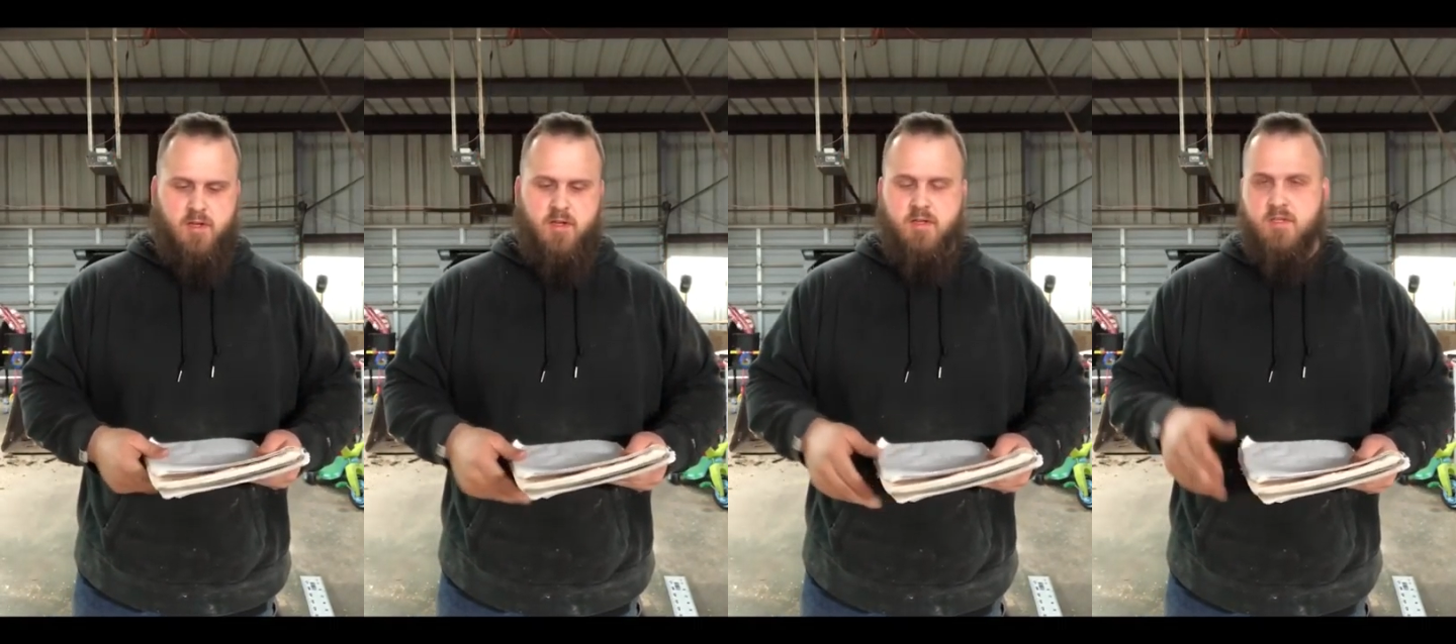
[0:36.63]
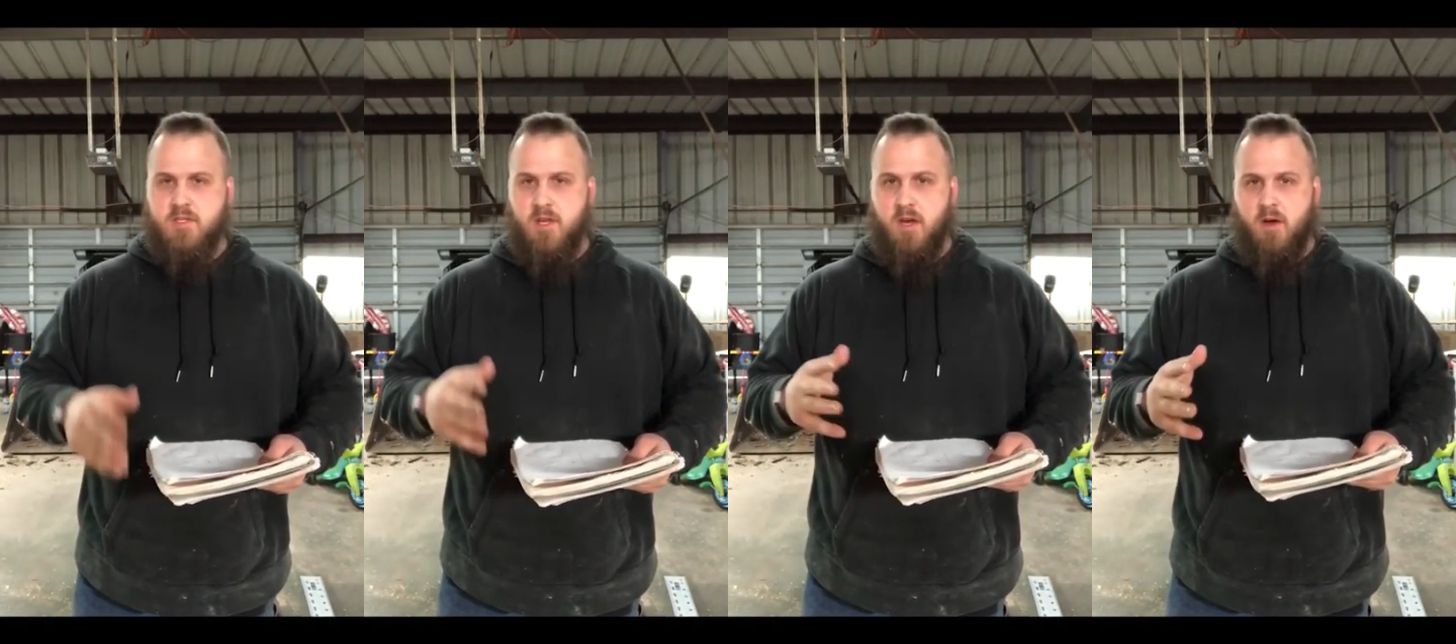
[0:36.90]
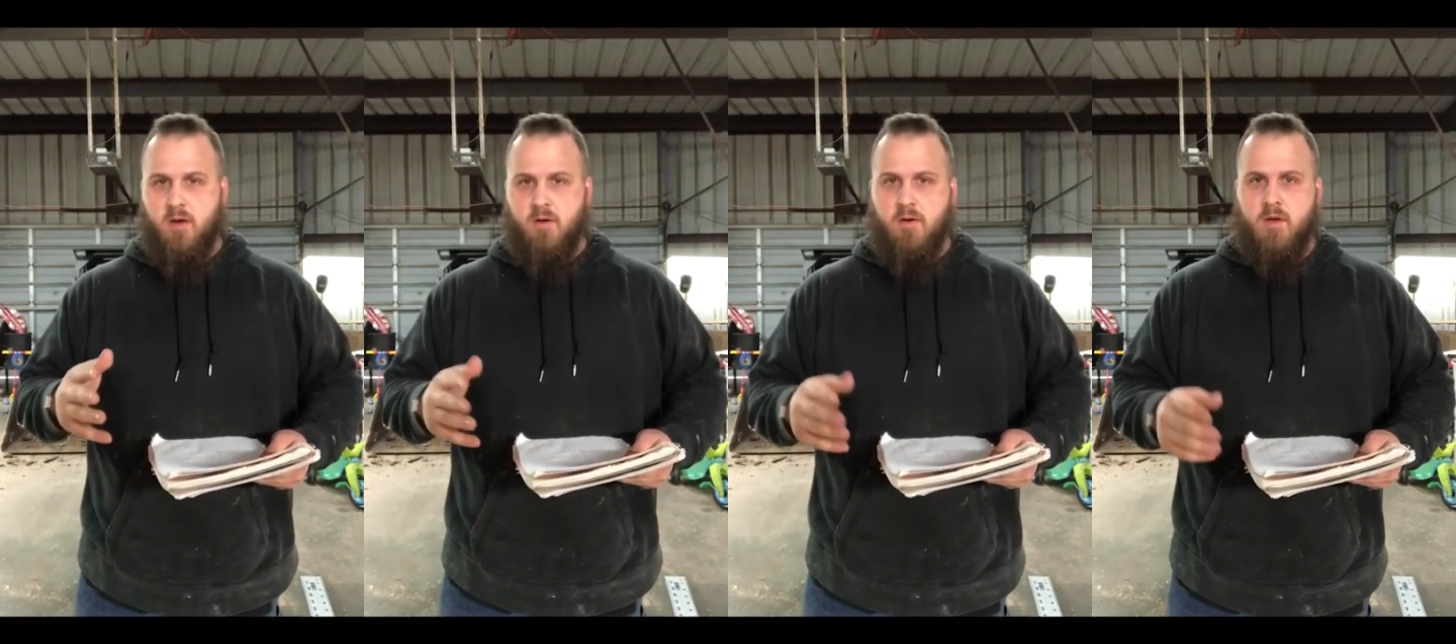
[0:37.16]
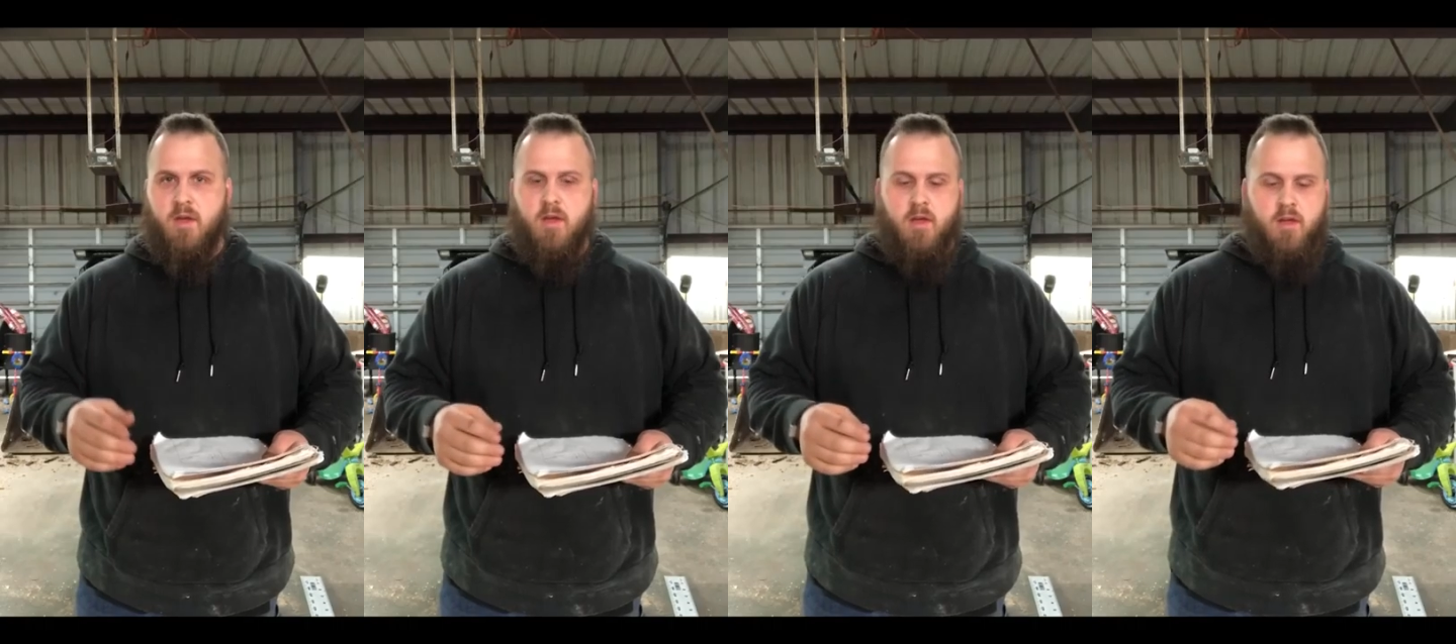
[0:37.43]

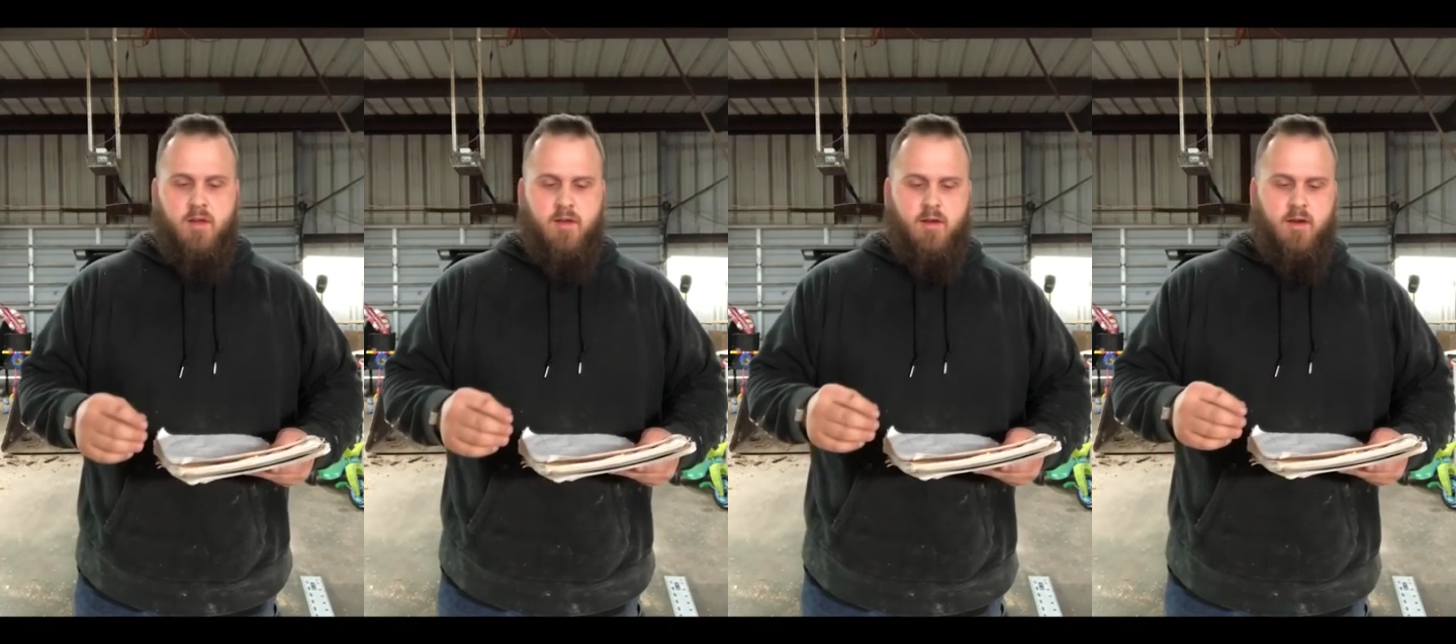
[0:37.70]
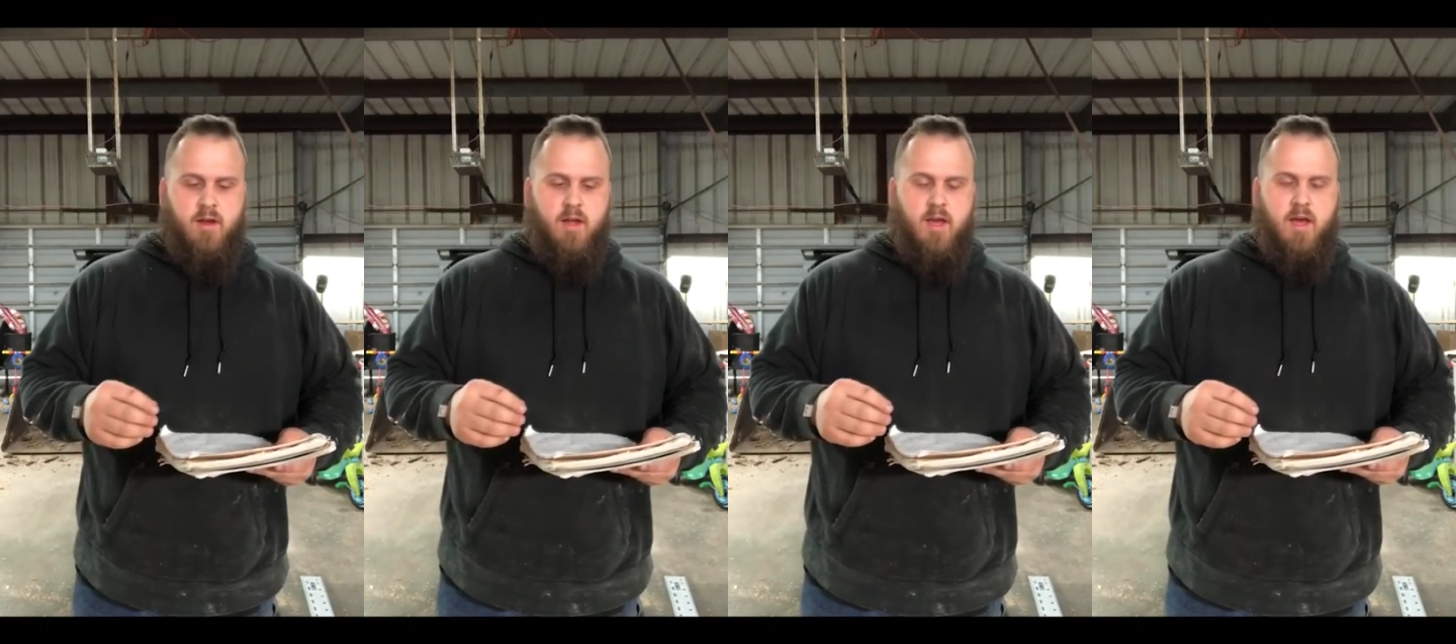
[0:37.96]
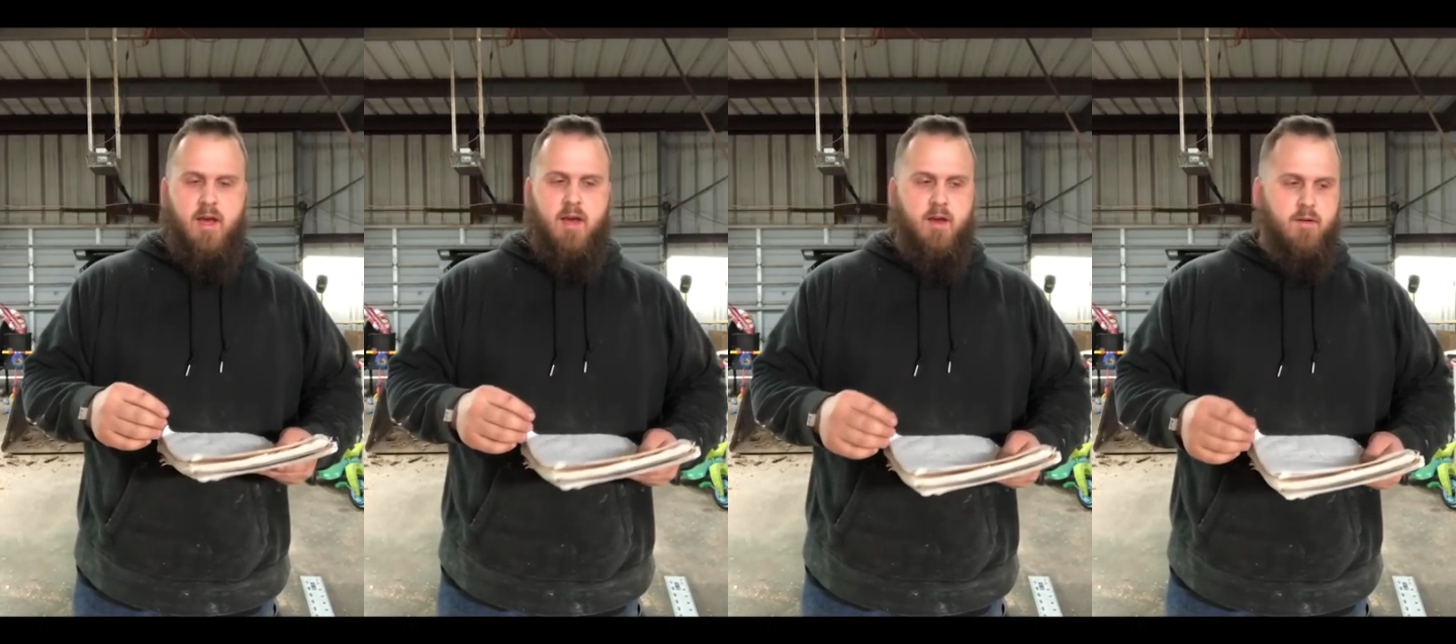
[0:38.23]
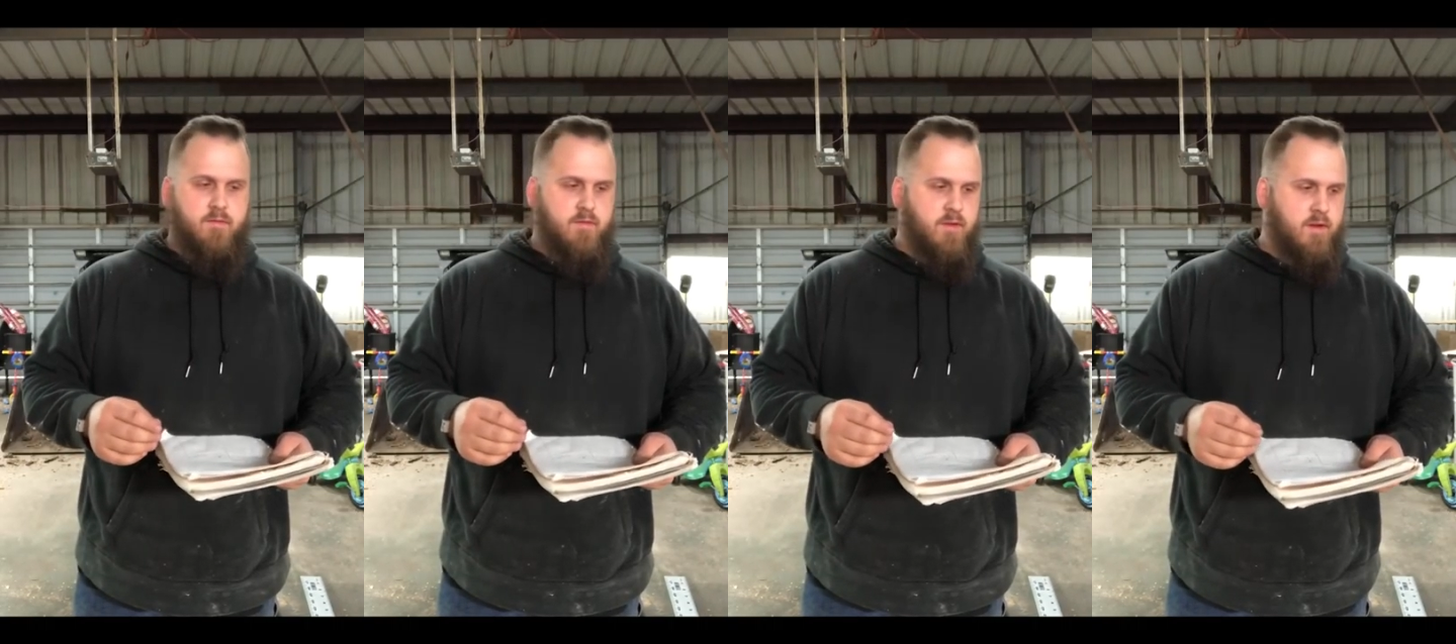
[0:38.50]
So you're going to
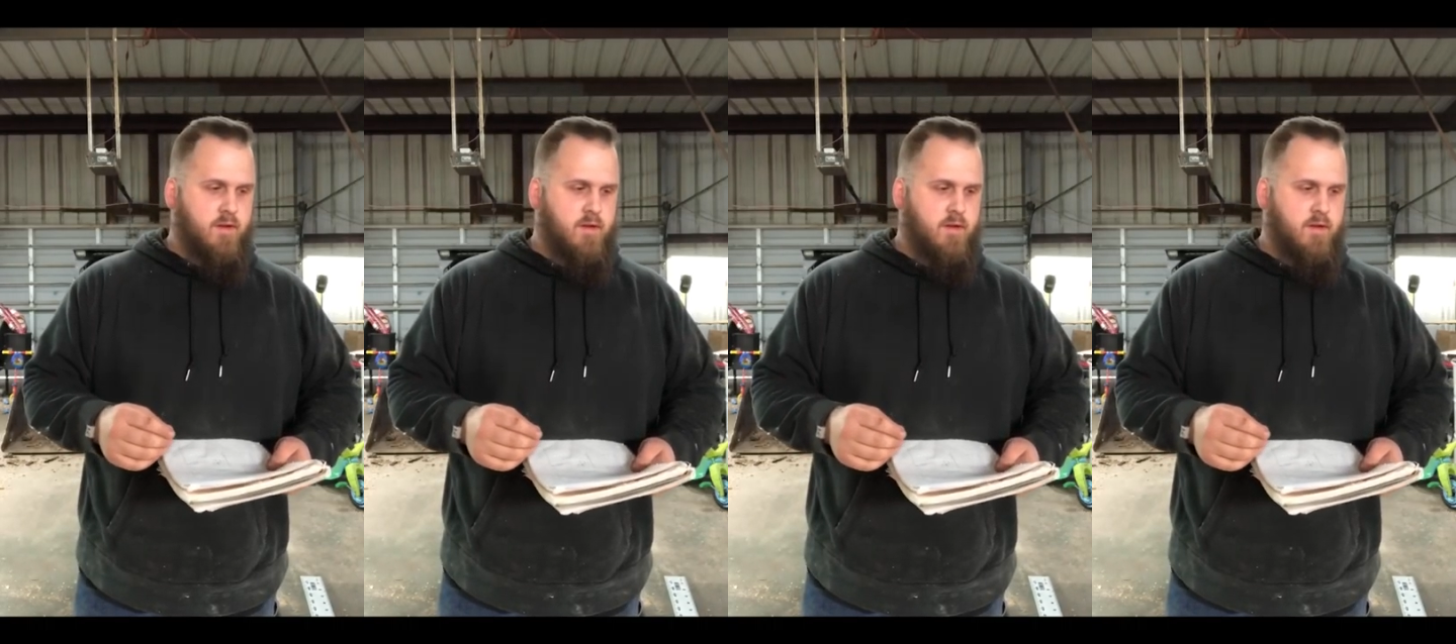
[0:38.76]
have,